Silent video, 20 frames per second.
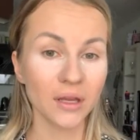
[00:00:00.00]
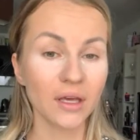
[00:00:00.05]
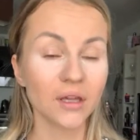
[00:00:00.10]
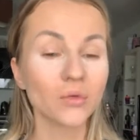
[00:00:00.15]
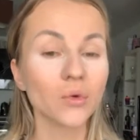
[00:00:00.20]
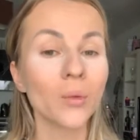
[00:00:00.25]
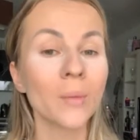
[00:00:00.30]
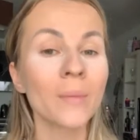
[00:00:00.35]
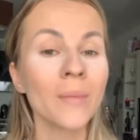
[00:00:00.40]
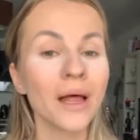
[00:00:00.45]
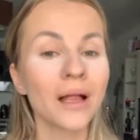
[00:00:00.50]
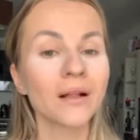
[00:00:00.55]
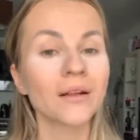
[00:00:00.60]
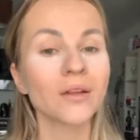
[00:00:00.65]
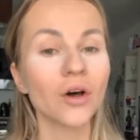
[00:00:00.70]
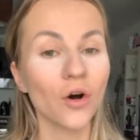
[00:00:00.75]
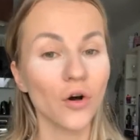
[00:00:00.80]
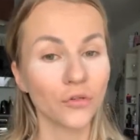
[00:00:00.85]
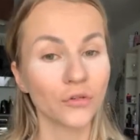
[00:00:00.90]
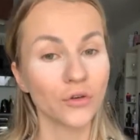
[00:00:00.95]
It will melt
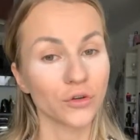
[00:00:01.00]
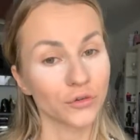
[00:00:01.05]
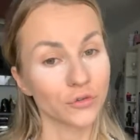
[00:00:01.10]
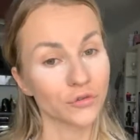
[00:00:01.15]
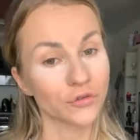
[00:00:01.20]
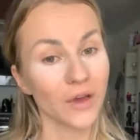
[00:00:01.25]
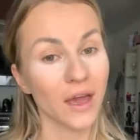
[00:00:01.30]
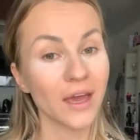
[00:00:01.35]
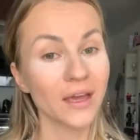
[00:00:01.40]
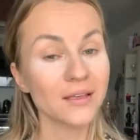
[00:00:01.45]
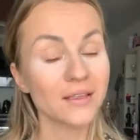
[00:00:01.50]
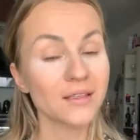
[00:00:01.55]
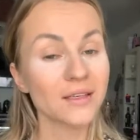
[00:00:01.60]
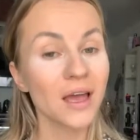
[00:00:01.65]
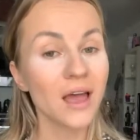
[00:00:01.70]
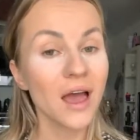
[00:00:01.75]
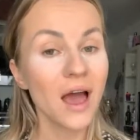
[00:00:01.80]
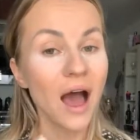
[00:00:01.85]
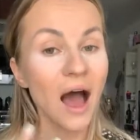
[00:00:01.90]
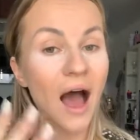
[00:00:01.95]
off your face
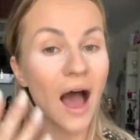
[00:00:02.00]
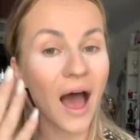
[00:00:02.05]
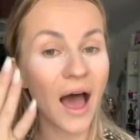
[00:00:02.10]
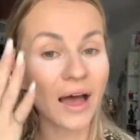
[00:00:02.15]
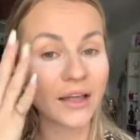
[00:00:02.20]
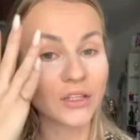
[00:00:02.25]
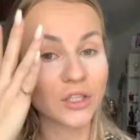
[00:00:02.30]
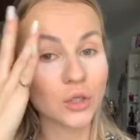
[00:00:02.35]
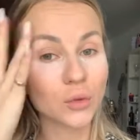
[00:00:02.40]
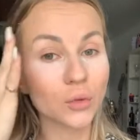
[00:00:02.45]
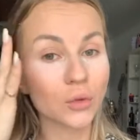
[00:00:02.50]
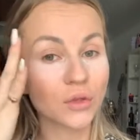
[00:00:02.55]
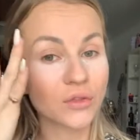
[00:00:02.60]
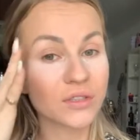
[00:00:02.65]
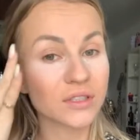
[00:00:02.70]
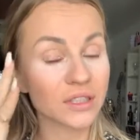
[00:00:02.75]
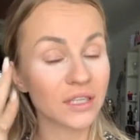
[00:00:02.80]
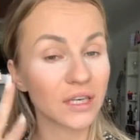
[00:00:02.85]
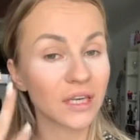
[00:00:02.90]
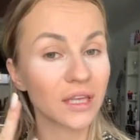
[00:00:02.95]
and you will
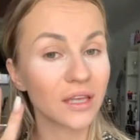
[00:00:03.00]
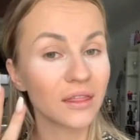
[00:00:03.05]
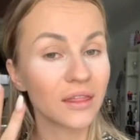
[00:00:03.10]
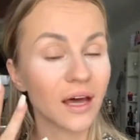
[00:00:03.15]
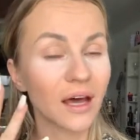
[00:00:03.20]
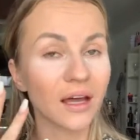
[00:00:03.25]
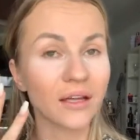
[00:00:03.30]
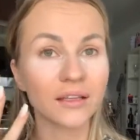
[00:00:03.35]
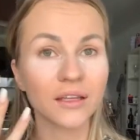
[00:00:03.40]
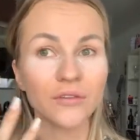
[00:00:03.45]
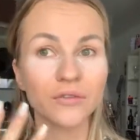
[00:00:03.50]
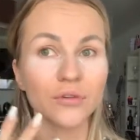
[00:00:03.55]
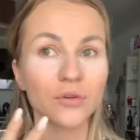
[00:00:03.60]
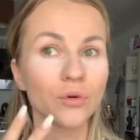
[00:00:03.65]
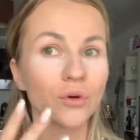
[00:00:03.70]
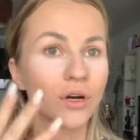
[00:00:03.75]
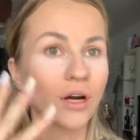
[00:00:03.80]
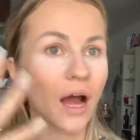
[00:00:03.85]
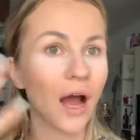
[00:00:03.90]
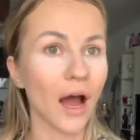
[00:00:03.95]
see that if you
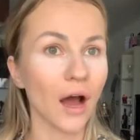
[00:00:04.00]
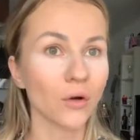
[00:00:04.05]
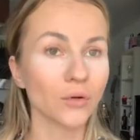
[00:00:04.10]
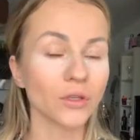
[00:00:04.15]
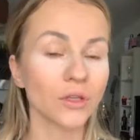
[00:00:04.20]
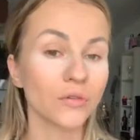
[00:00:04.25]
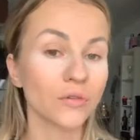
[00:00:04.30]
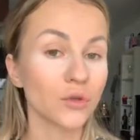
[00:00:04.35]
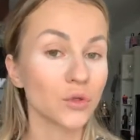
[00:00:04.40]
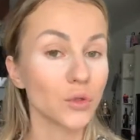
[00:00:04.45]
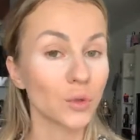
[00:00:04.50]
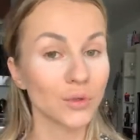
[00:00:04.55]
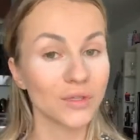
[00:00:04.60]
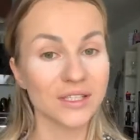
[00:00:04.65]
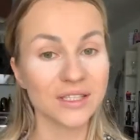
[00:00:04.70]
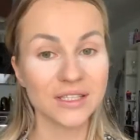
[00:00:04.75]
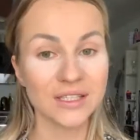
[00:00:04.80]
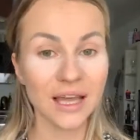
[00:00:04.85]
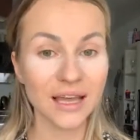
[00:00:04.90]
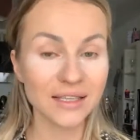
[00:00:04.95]
are out and if you don't
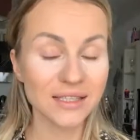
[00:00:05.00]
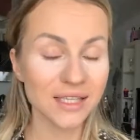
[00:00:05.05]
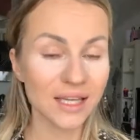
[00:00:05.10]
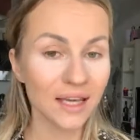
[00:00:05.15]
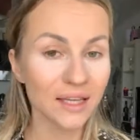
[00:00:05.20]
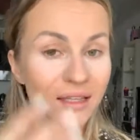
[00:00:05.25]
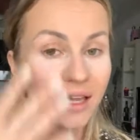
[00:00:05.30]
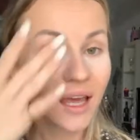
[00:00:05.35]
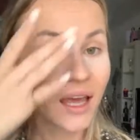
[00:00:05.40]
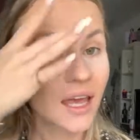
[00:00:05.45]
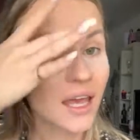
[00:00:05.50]
set it,